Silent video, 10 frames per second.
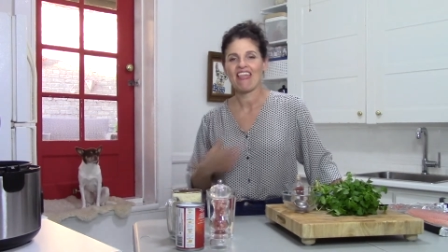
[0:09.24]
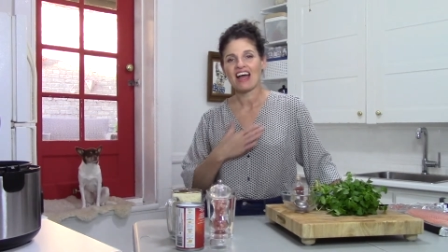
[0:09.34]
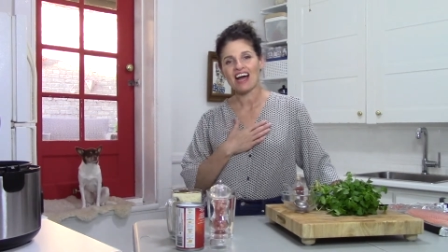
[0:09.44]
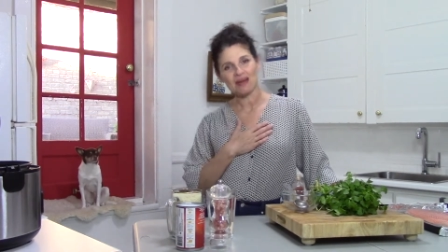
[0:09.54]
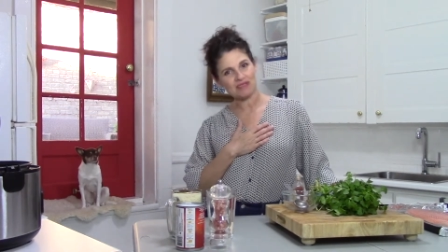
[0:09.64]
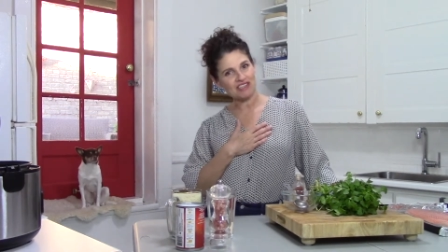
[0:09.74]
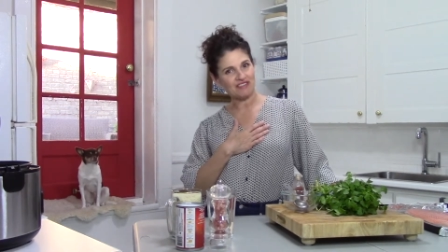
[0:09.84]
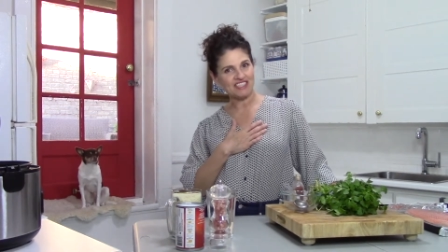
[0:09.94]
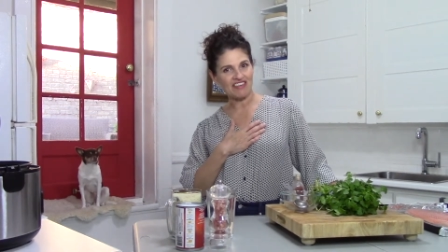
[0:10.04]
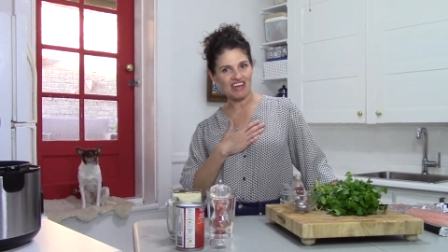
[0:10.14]
I'm Sylvie
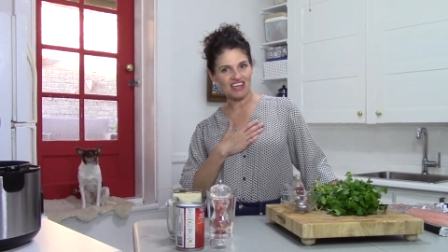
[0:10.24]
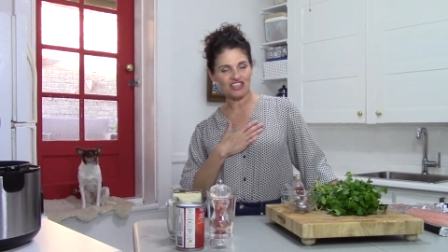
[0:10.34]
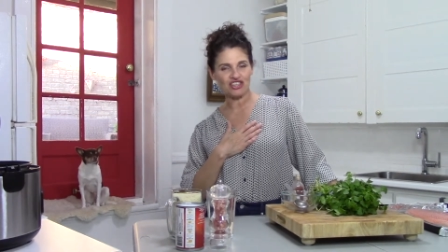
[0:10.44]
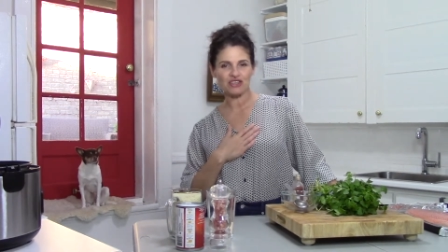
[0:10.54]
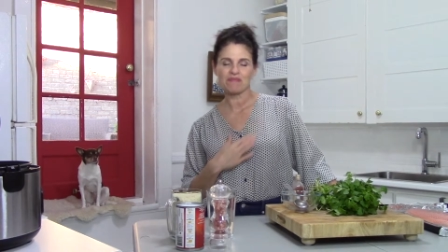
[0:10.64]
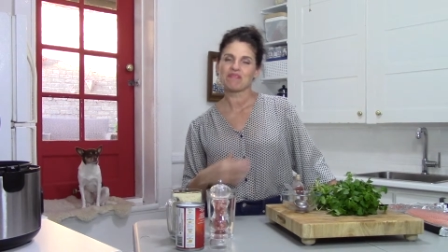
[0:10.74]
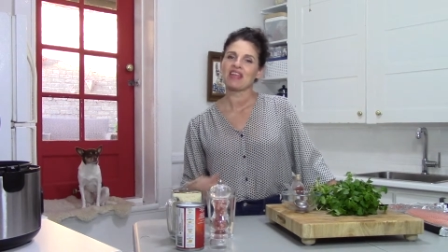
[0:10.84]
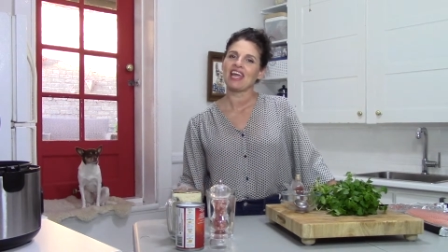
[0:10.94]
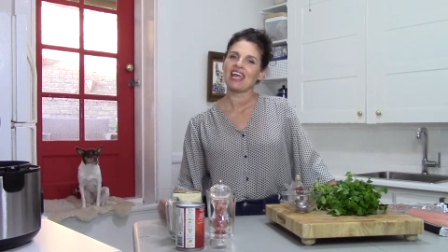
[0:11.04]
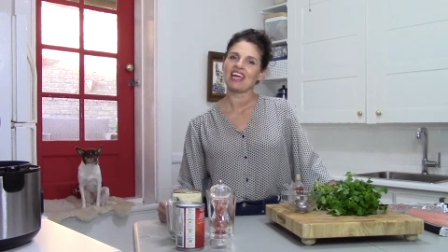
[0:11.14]
Savage,
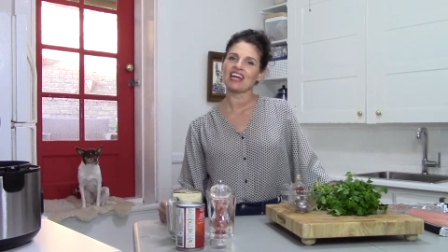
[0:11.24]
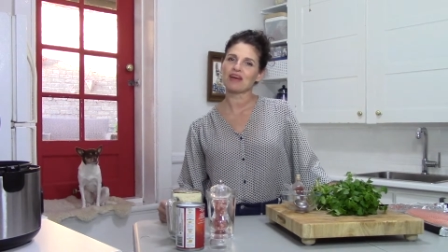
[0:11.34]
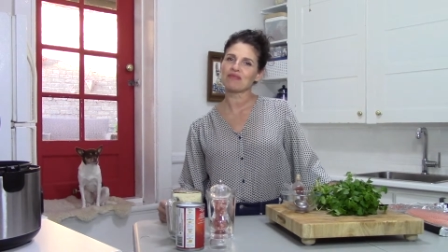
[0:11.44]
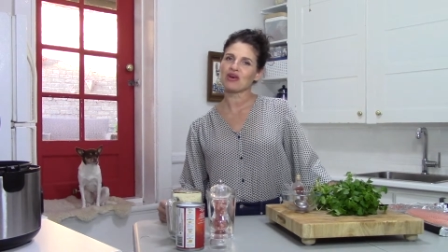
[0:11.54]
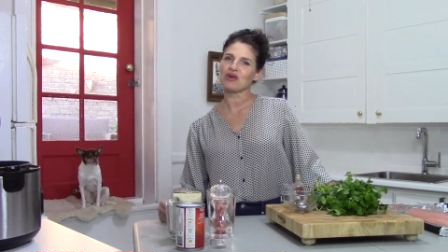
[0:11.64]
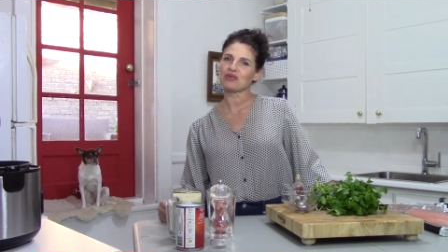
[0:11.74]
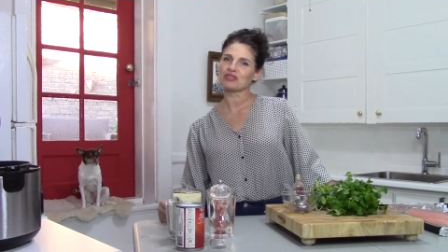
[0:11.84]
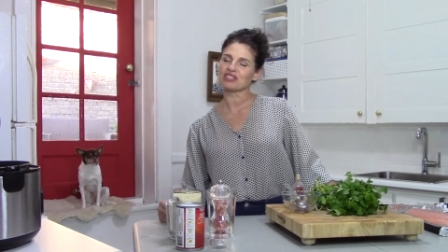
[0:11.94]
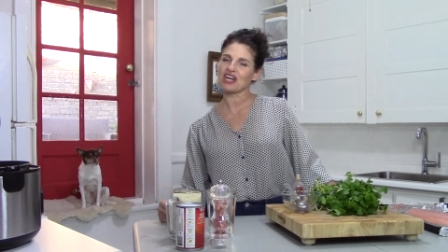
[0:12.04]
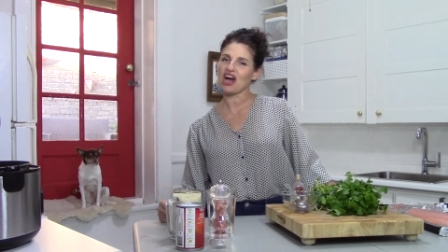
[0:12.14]
and I'm the
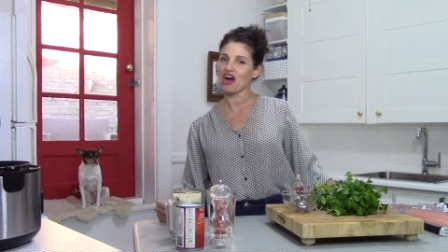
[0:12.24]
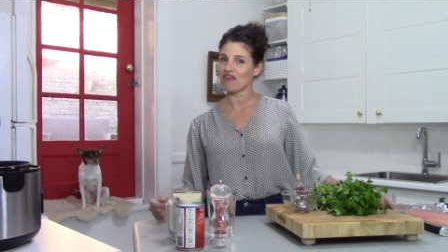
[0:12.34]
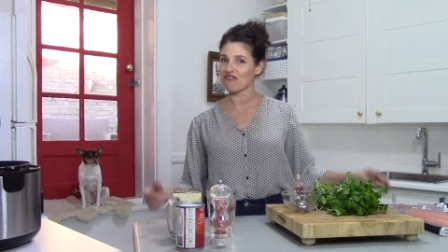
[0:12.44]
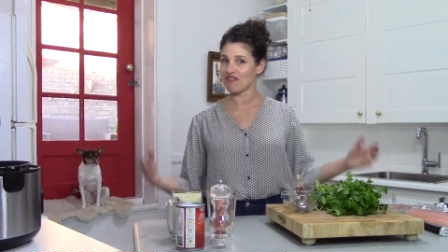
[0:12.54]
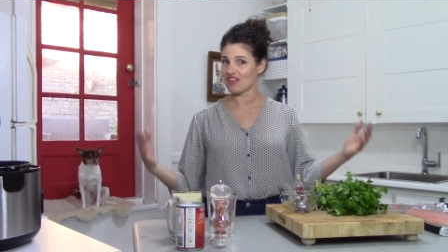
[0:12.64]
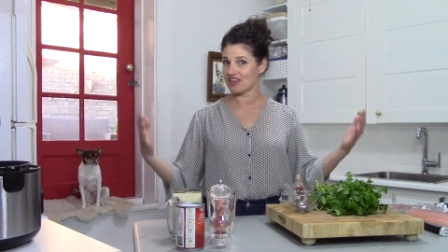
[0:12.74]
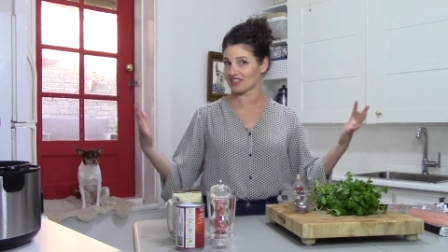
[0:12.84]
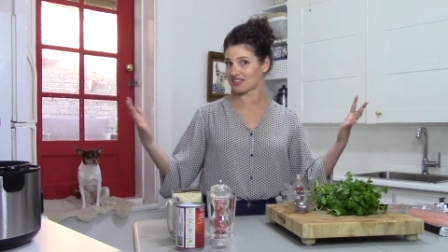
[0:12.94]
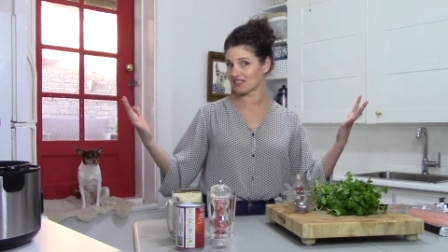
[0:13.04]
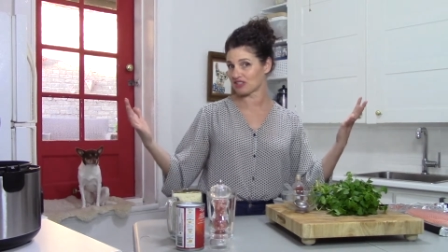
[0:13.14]
host of
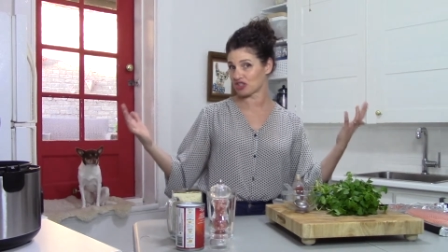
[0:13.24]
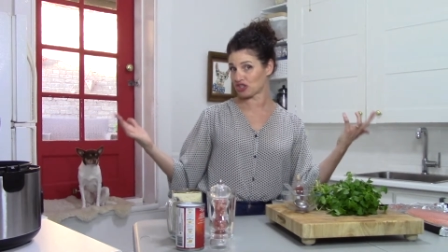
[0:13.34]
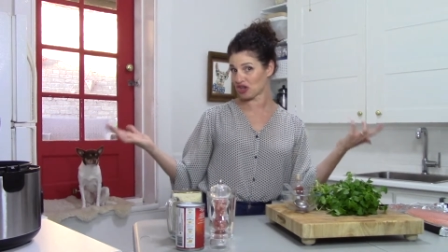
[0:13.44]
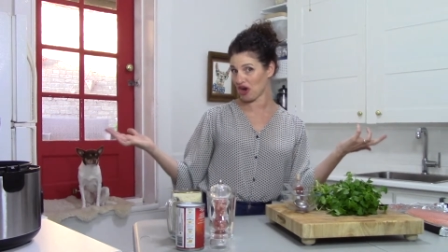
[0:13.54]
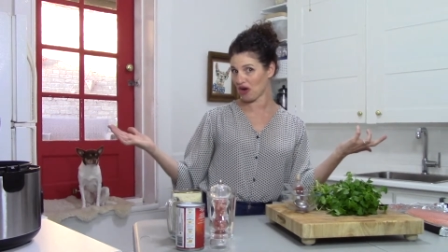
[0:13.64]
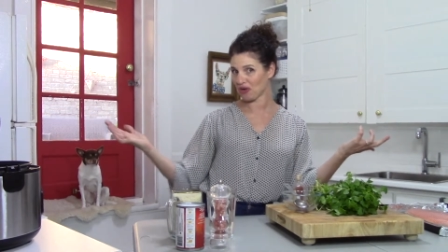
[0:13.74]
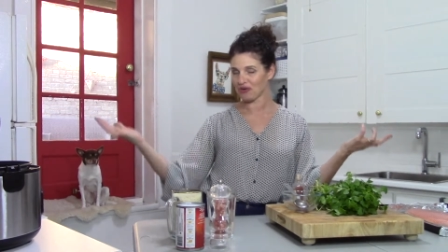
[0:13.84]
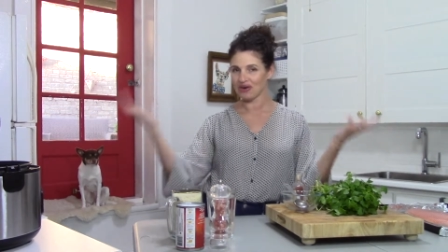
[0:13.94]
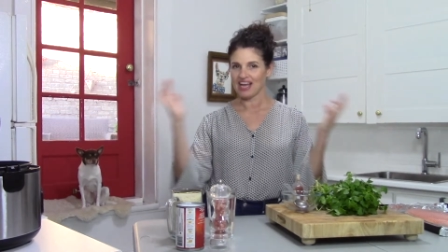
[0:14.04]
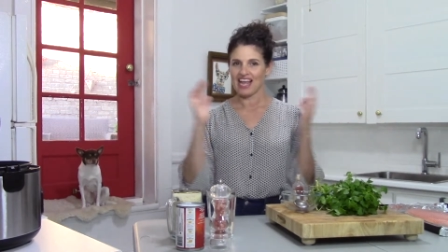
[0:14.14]
this
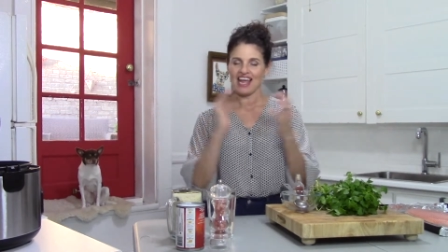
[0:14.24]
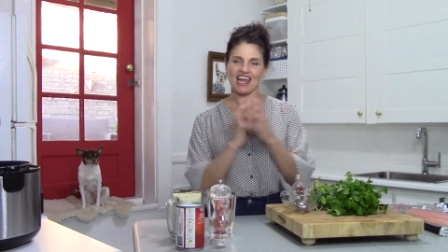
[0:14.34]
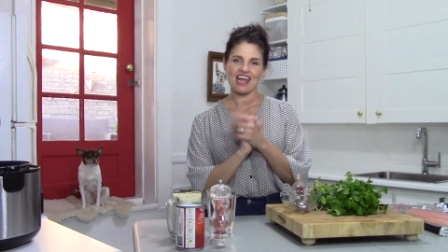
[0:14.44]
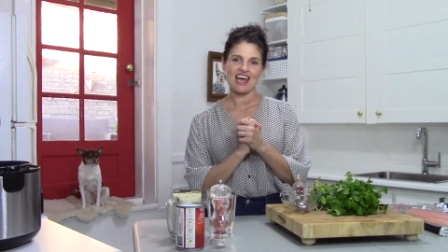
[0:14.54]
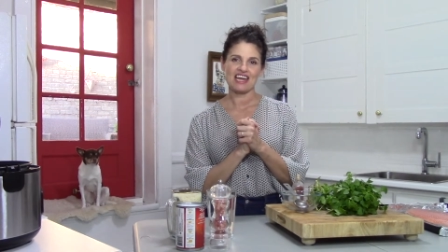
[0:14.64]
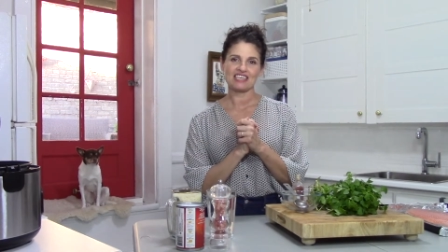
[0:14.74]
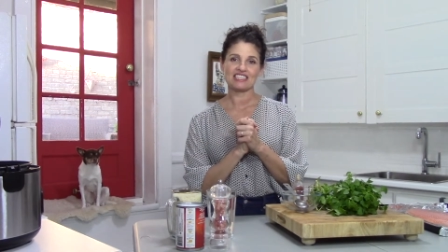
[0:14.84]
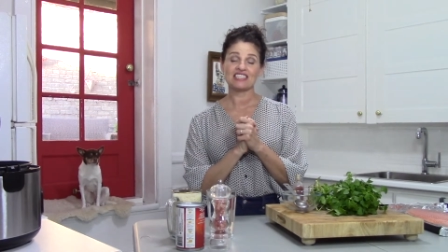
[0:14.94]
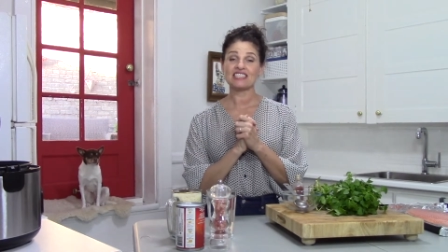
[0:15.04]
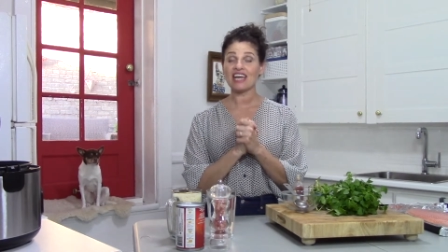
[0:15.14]
show. And
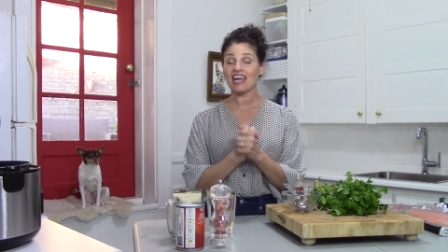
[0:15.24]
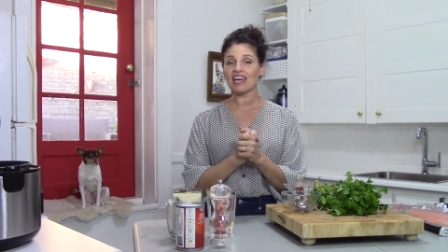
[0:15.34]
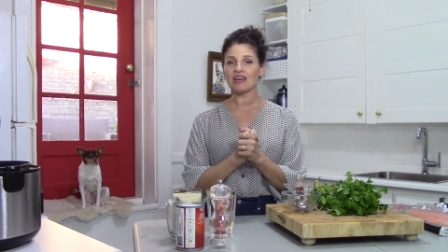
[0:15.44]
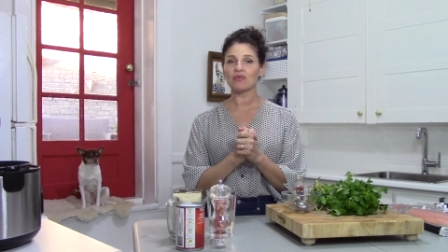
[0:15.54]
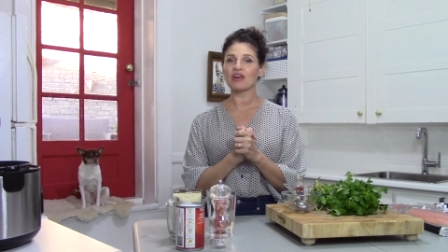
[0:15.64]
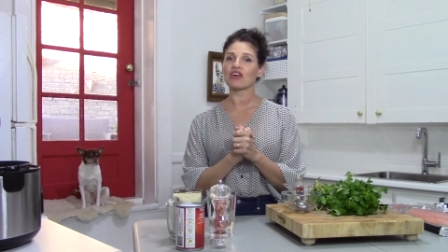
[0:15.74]
today we are